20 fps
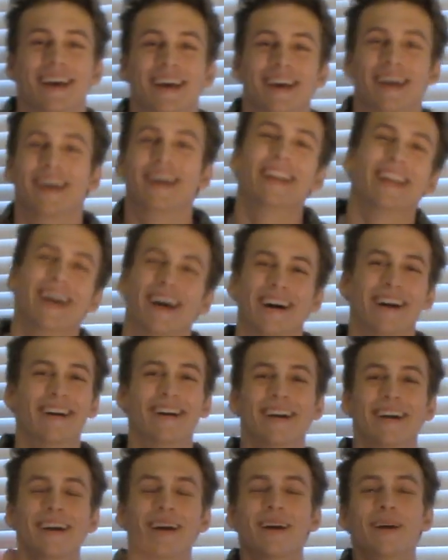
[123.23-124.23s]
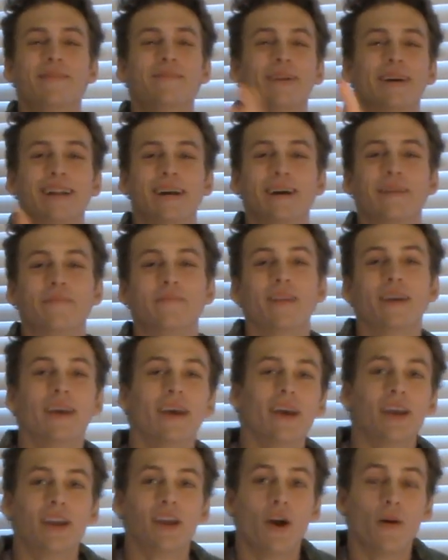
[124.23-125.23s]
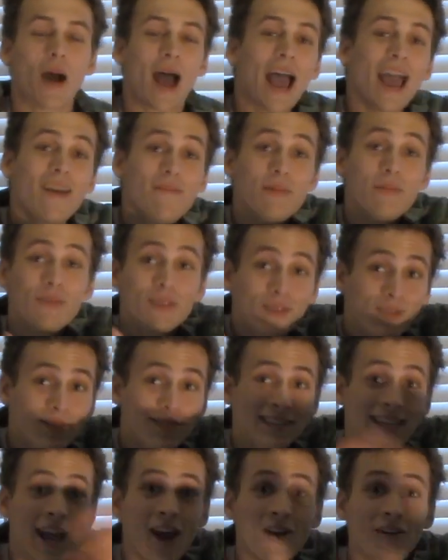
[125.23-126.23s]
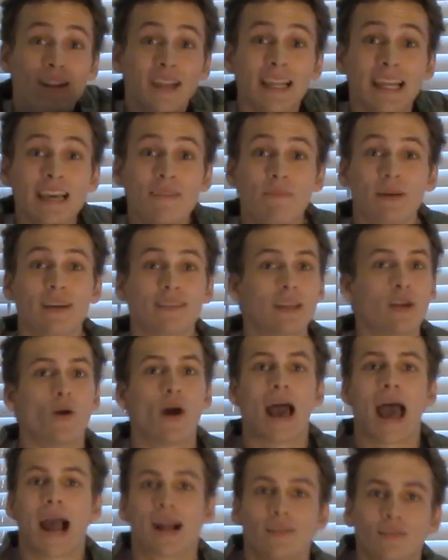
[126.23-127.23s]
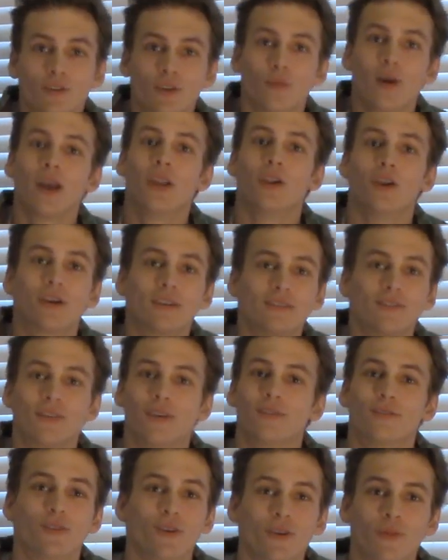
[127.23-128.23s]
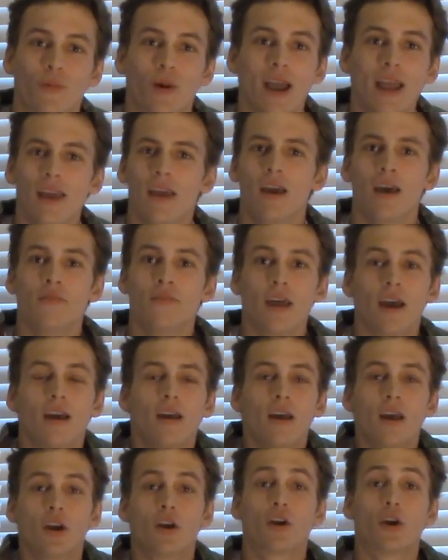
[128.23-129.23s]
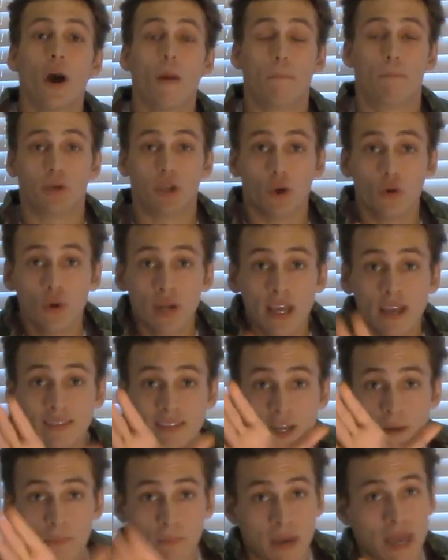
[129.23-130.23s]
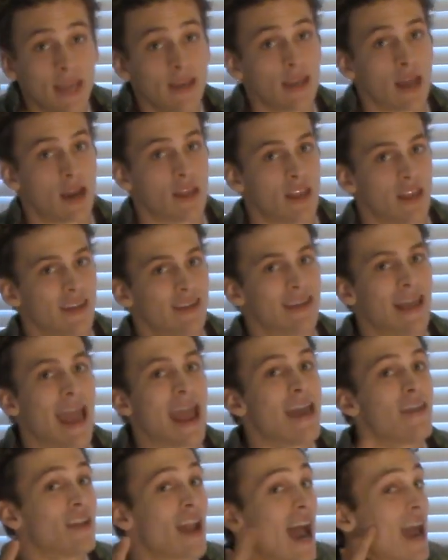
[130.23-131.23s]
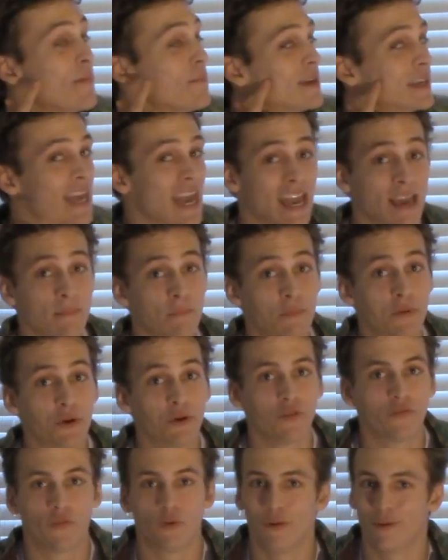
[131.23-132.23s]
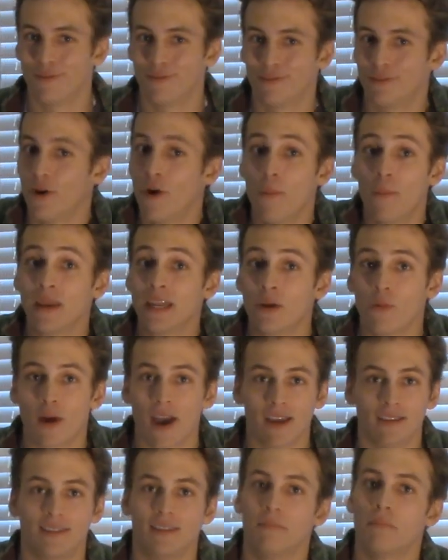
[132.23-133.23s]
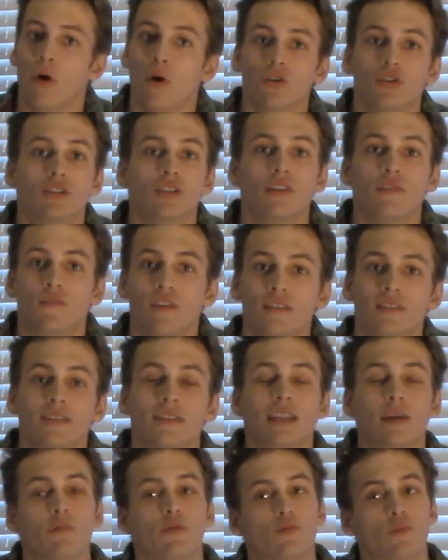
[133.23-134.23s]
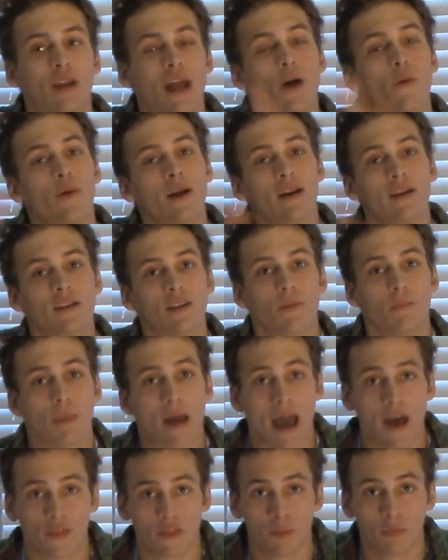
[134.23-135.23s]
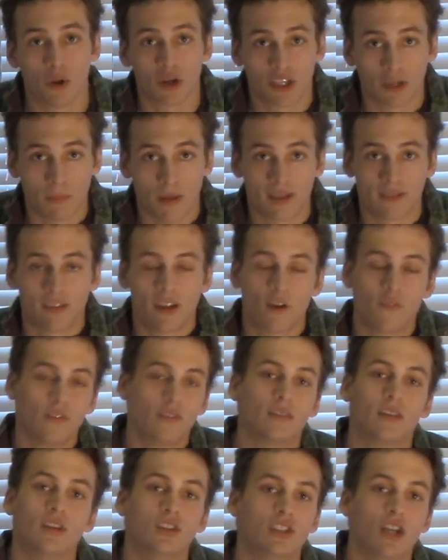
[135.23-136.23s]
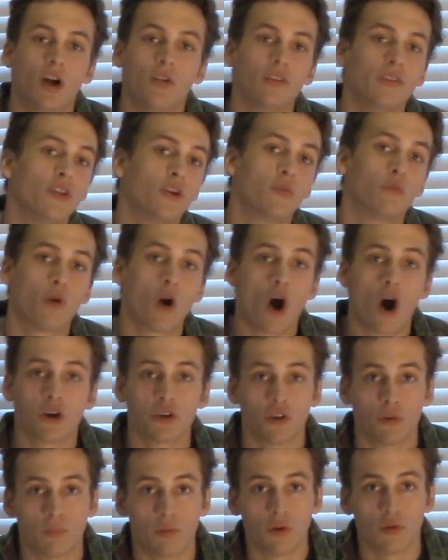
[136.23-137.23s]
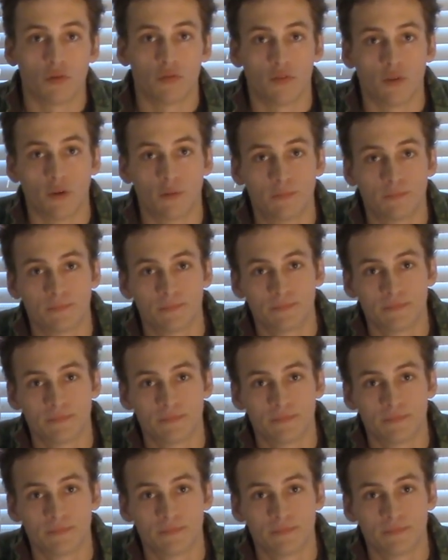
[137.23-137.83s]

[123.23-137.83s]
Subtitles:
future. No. But, you know, I have people that are scared to leave because they don't act a certain way, look a certain way. Beauty is an opinion. And the day that I became beautiful in so many ways, emotionally, physically, was when I went into the bathroom, looked at myself and said, Sheldon, they're wrong, you're beautiful.